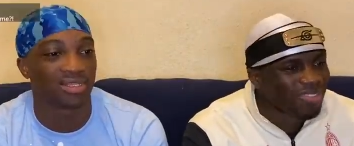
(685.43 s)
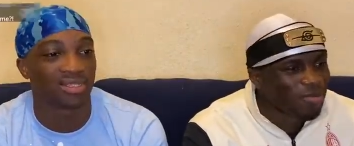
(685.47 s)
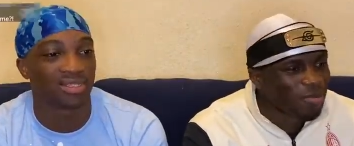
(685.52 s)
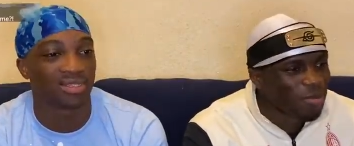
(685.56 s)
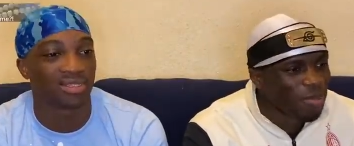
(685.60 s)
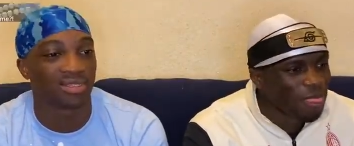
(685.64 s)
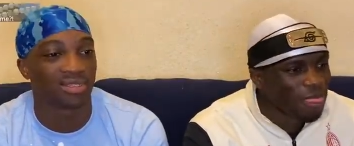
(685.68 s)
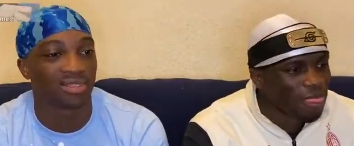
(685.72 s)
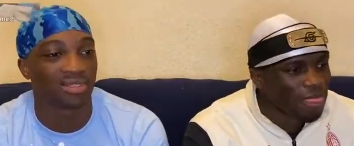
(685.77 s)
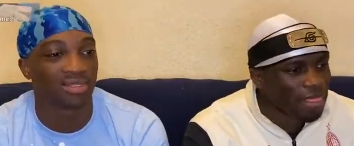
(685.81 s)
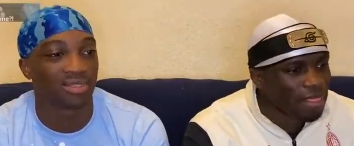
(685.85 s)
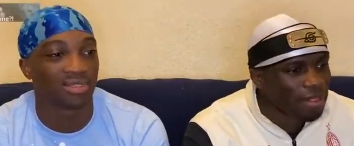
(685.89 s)

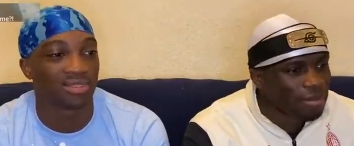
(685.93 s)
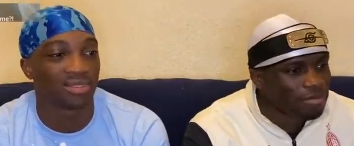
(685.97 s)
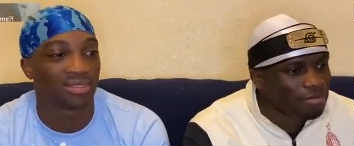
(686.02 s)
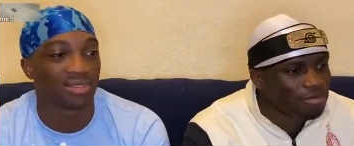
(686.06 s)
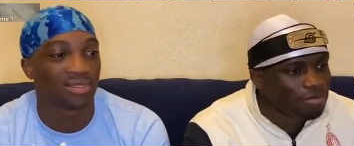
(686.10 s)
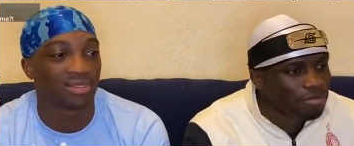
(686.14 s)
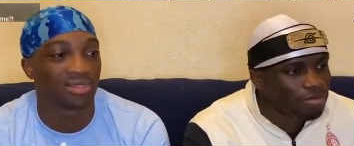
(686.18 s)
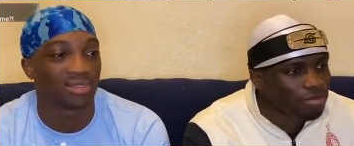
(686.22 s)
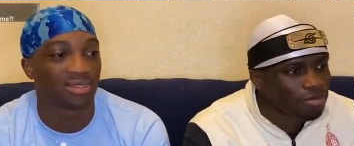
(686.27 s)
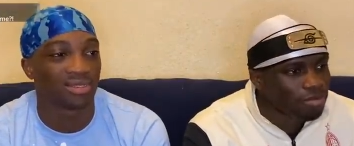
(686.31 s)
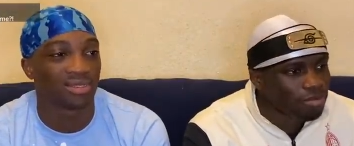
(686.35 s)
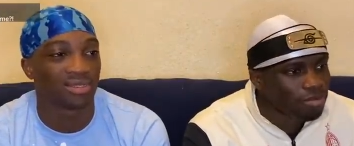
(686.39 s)

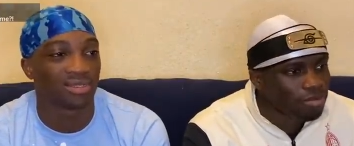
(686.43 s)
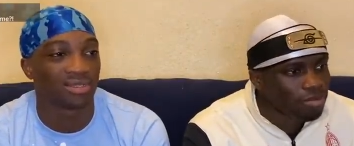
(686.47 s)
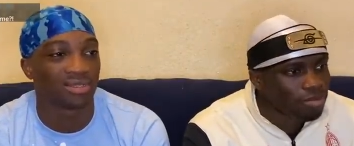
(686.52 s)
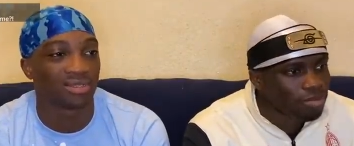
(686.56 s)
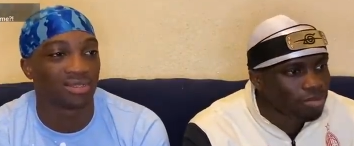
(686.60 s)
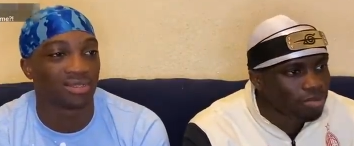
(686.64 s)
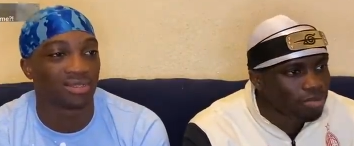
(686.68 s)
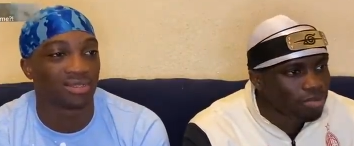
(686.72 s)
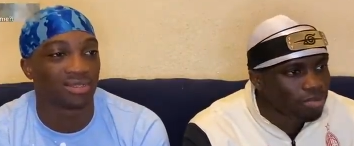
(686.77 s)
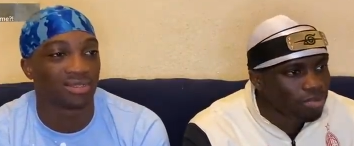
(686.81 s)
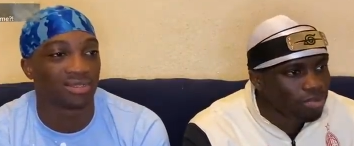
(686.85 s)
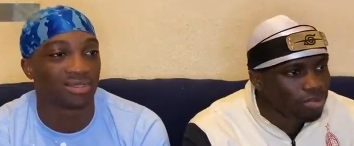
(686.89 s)

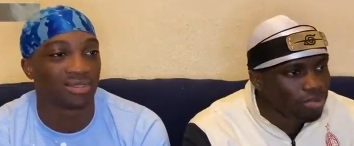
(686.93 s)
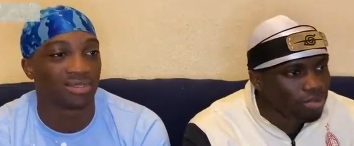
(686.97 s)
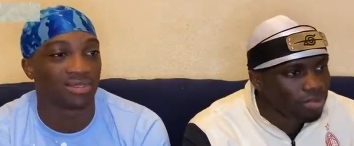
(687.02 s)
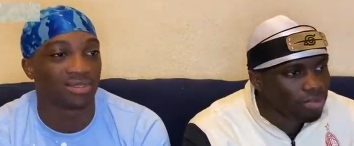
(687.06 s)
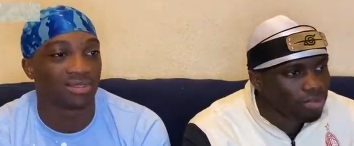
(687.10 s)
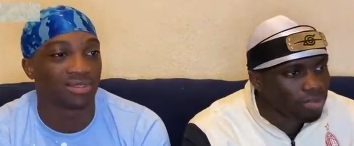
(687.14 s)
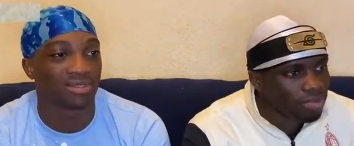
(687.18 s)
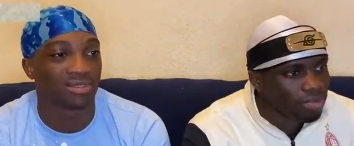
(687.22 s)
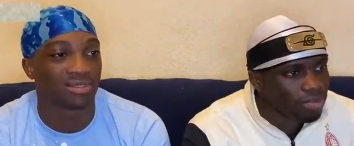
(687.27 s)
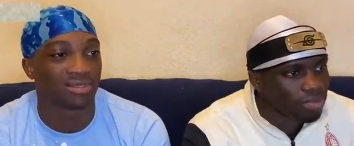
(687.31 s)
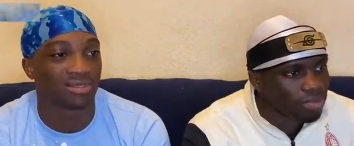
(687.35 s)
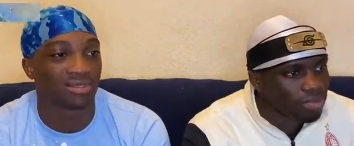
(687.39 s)

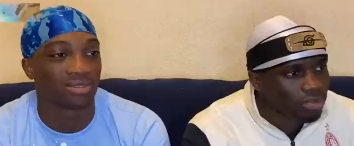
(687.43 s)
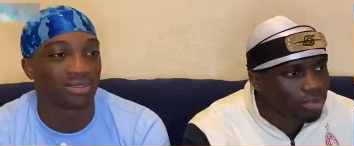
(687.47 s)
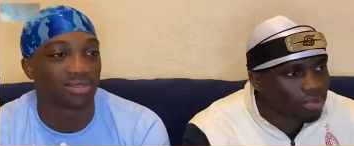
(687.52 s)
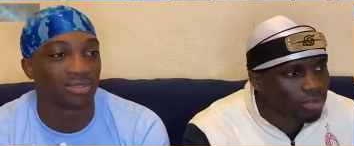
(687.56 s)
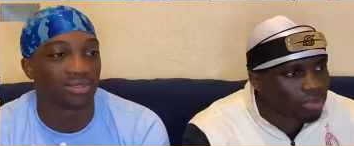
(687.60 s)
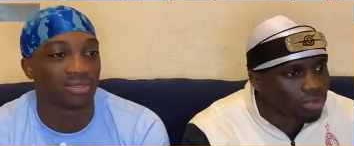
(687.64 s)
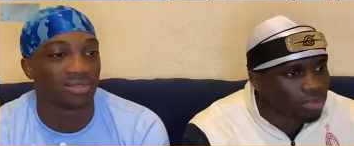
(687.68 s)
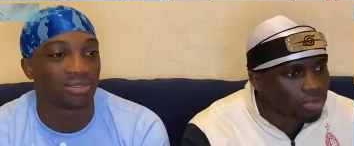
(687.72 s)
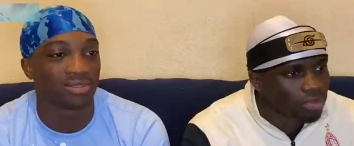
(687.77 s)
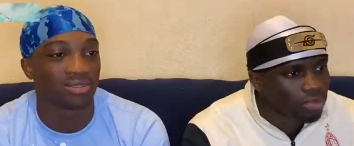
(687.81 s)
No one is speaking in this clip.